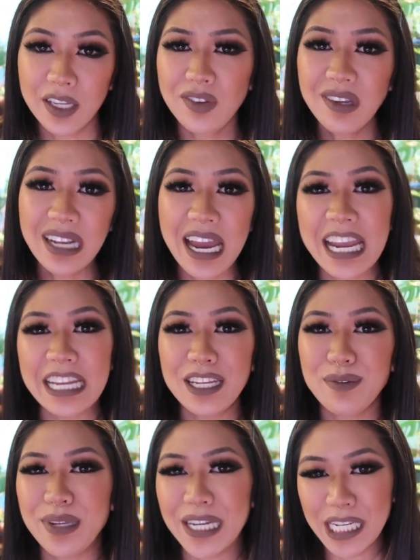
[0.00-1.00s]
You can hide
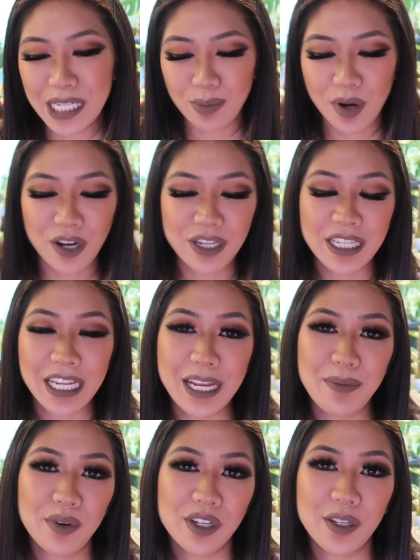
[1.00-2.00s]
it behind some
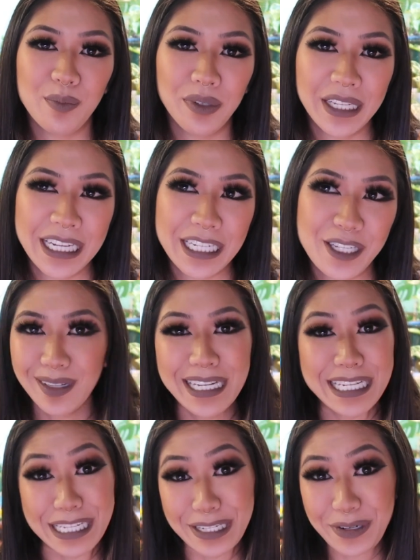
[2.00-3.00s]
hardscape or some plants, but
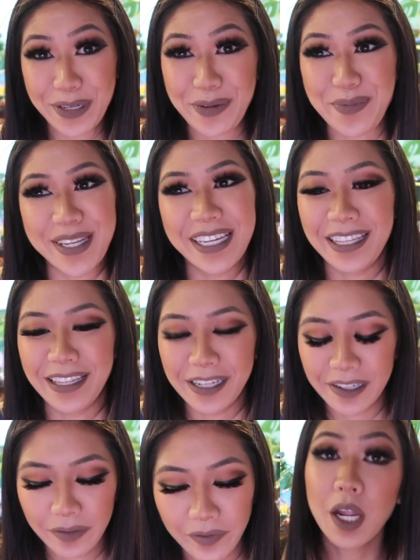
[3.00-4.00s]
it's still going to be in there.